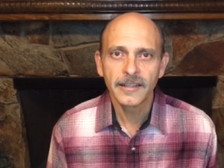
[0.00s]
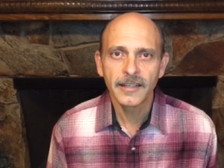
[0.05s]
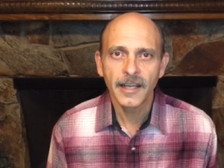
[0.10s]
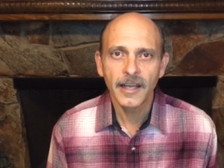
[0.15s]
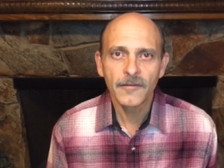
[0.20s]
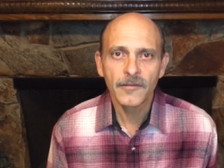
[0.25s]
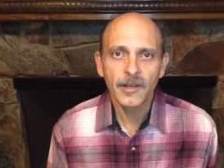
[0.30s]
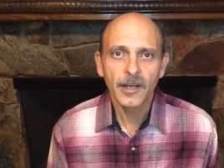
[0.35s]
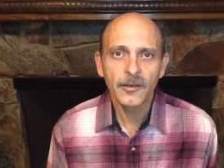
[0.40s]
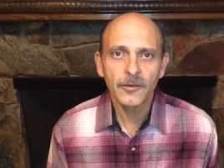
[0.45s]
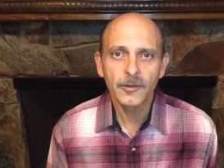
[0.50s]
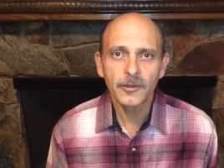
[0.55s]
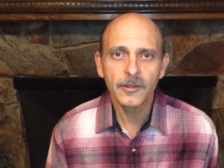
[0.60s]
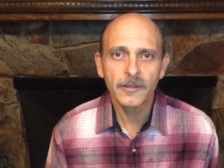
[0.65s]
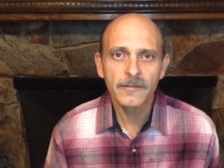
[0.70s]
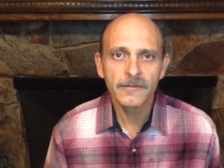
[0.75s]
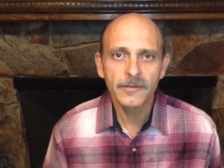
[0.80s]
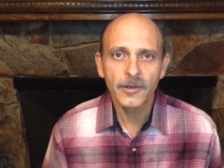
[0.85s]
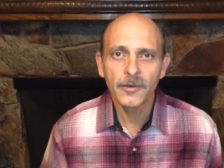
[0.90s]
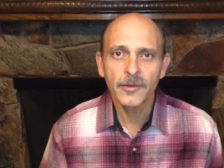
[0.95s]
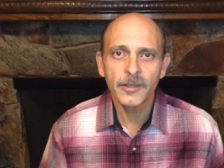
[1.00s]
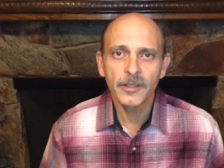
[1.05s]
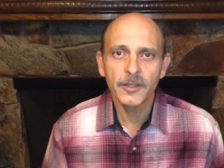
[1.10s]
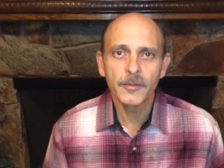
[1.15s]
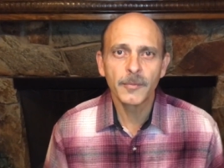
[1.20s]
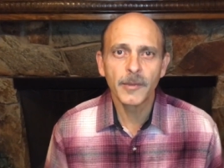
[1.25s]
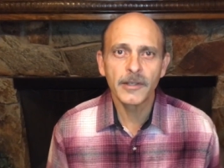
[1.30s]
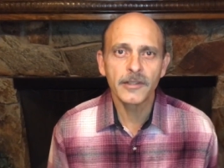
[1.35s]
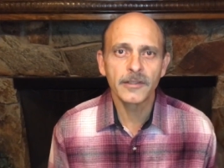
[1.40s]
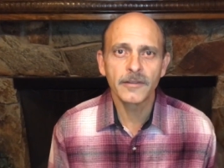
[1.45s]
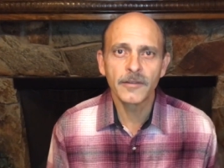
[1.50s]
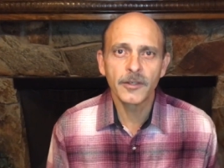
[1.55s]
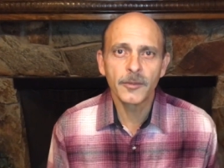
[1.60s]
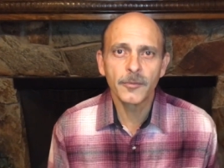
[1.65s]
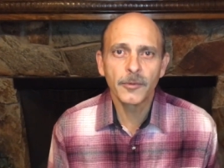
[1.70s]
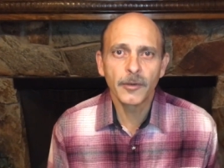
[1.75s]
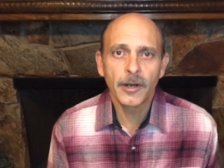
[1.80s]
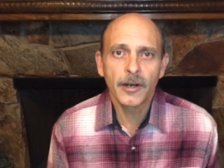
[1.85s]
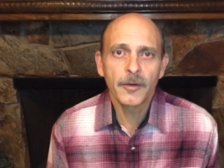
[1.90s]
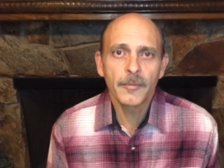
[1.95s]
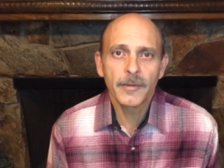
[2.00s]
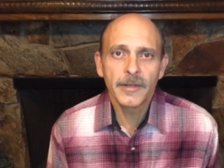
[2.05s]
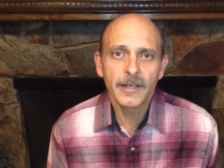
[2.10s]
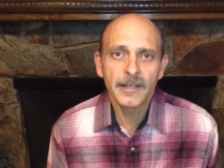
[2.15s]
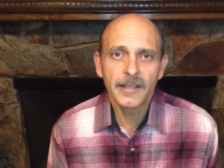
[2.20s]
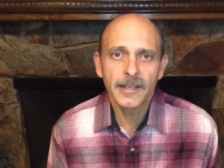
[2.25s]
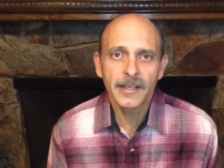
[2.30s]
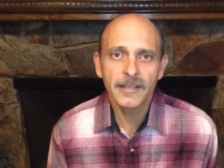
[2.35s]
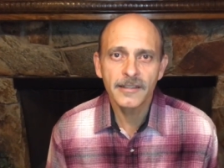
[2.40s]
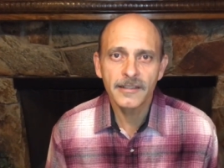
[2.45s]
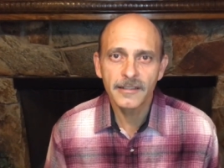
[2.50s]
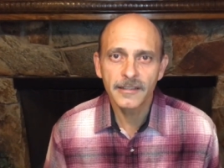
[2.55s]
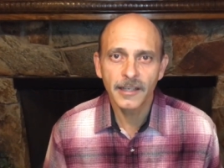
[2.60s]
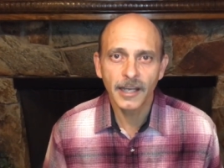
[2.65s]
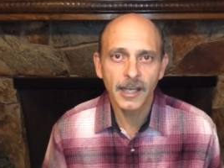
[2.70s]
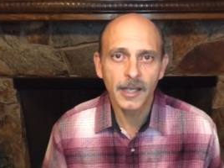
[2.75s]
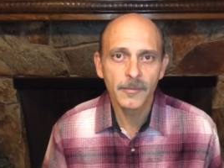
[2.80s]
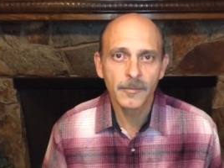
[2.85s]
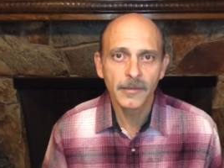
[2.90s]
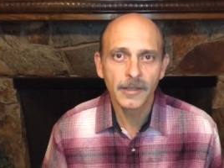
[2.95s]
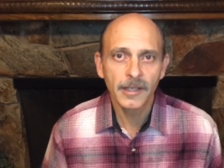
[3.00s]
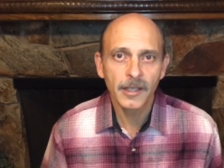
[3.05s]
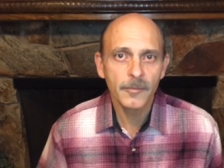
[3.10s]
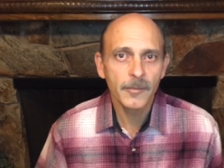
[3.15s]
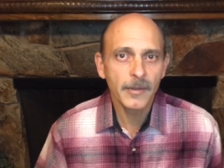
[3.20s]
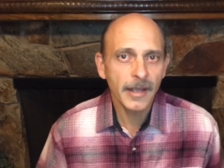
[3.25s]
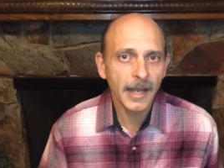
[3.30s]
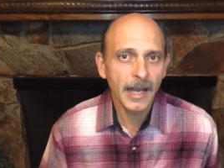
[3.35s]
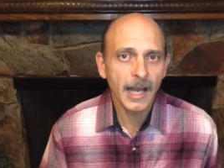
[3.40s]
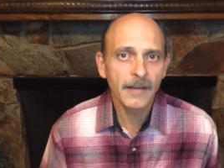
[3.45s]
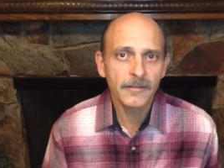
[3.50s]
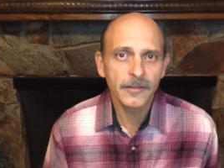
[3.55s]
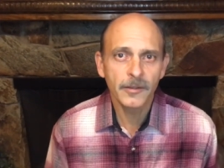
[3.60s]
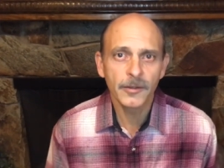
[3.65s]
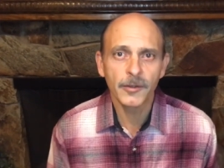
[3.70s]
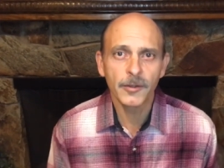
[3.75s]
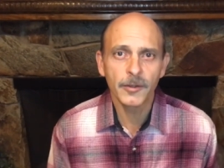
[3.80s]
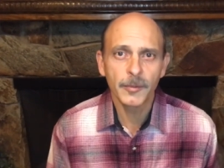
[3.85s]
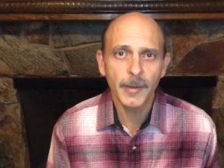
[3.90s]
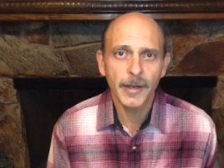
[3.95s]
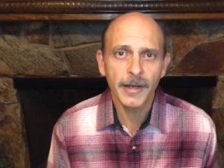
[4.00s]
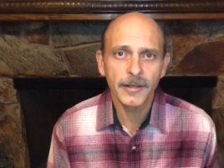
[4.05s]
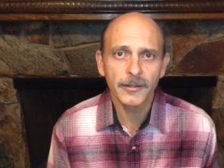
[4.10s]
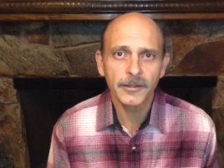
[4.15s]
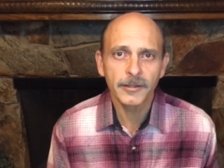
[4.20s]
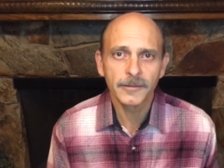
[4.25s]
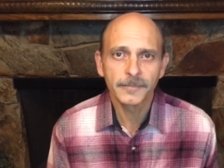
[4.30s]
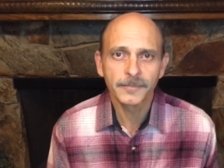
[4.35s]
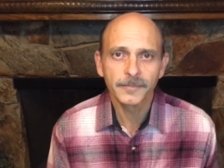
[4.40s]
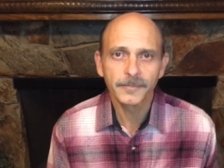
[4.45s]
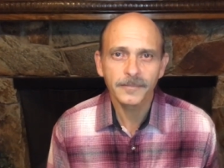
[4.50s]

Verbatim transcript: have not really focused much of their prayer and meditation time in behalf of their spouse.